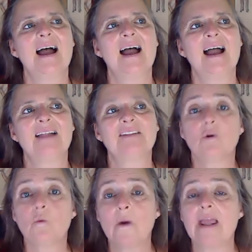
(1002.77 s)
And the
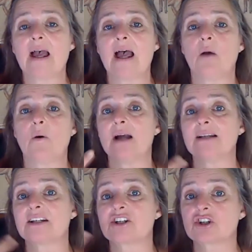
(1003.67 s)
way how I
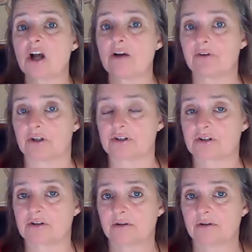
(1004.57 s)
discovered